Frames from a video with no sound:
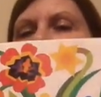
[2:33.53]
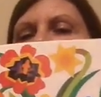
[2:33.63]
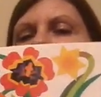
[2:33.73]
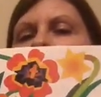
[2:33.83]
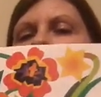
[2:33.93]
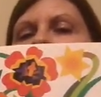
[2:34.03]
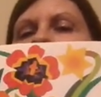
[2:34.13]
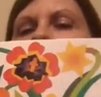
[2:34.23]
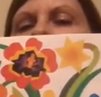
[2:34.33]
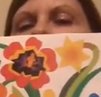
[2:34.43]
The
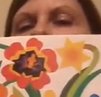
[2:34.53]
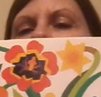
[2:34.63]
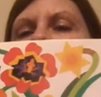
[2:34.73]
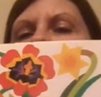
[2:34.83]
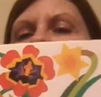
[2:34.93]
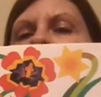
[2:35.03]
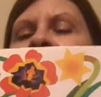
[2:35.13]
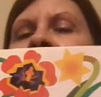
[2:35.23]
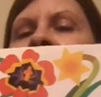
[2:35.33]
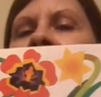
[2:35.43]
roots are
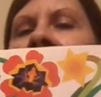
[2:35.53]
growing,